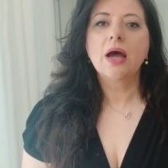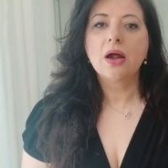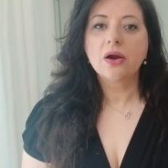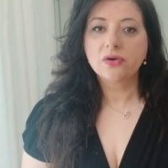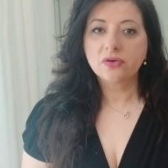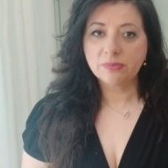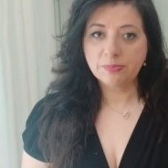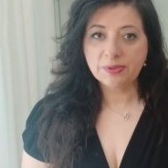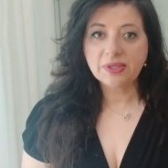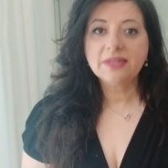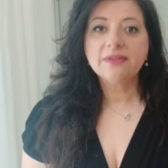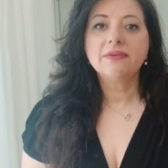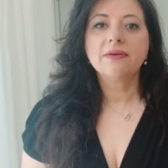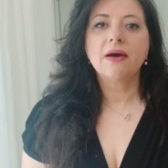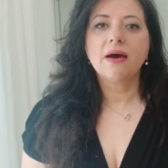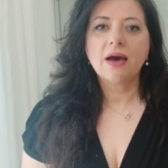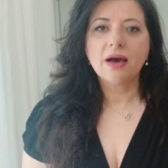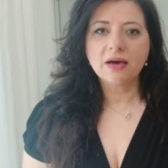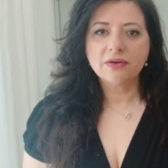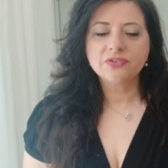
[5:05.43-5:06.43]

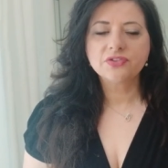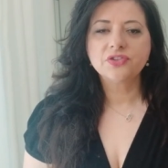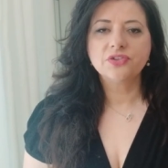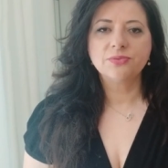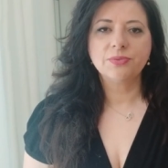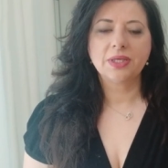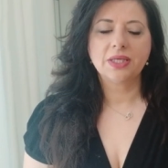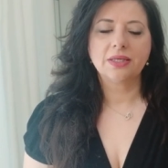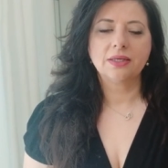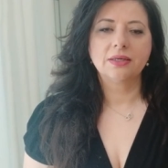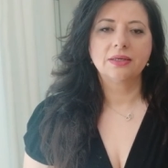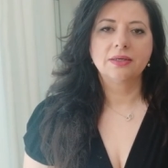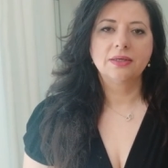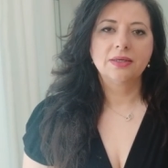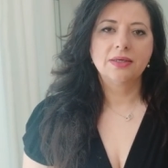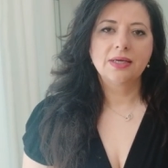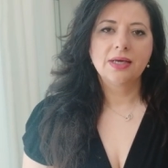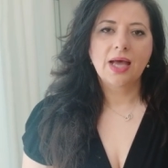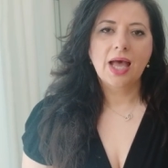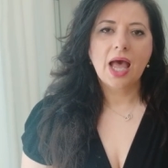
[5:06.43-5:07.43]
Repeat after me.
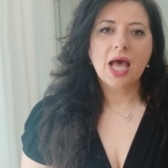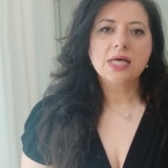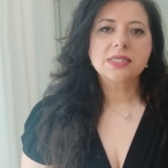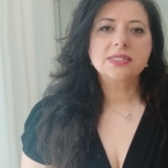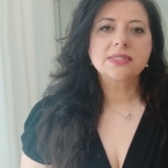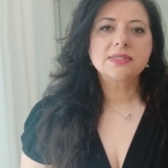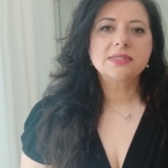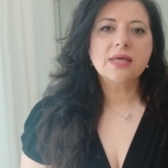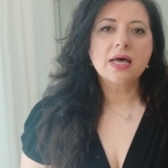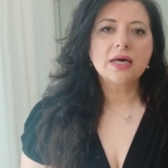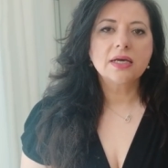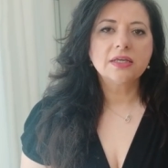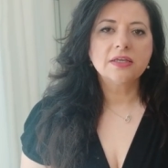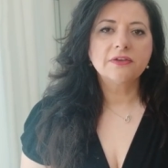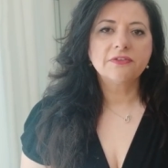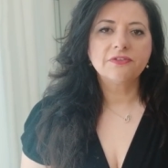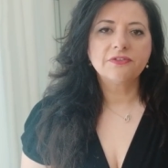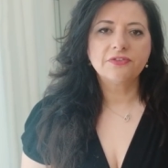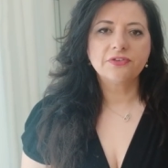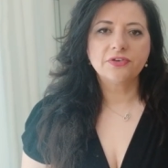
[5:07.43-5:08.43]

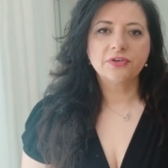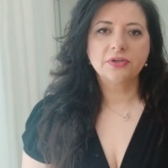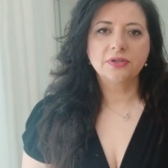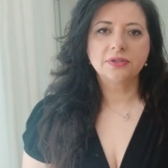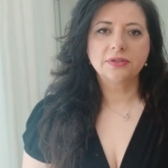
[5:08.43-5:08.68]
Saif.